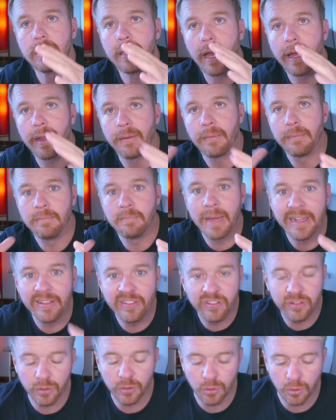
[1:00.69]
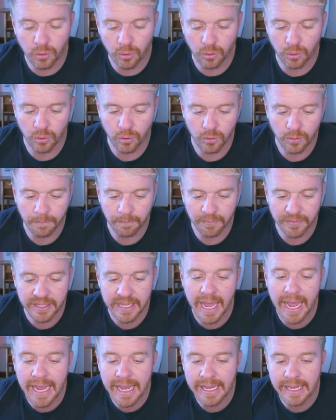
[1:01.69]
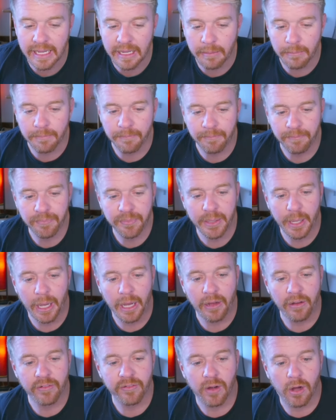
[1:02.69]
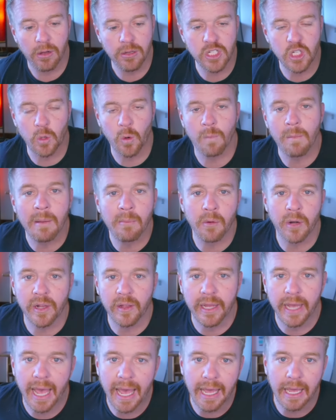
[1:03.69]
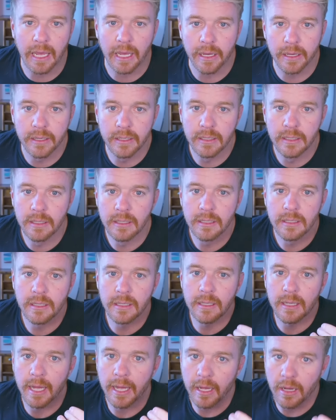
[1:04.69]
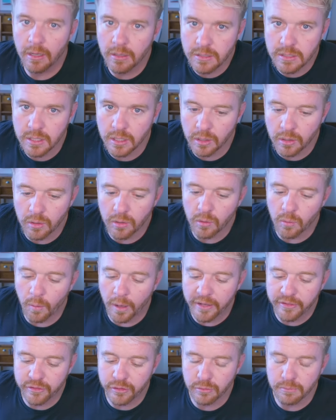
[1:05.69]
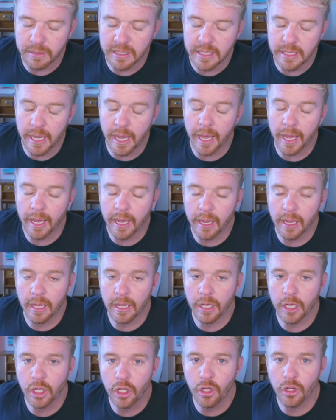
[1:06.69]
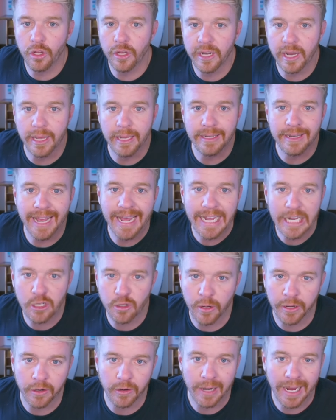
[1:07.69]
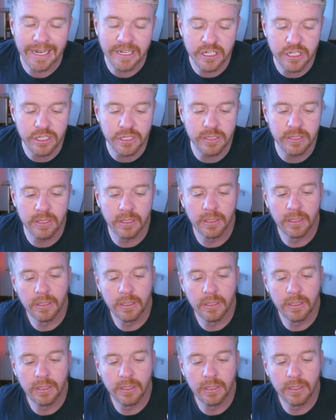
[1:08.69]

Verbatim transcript: kind of mental game of also remembering, like, hey, I also want to be a good day trader. I just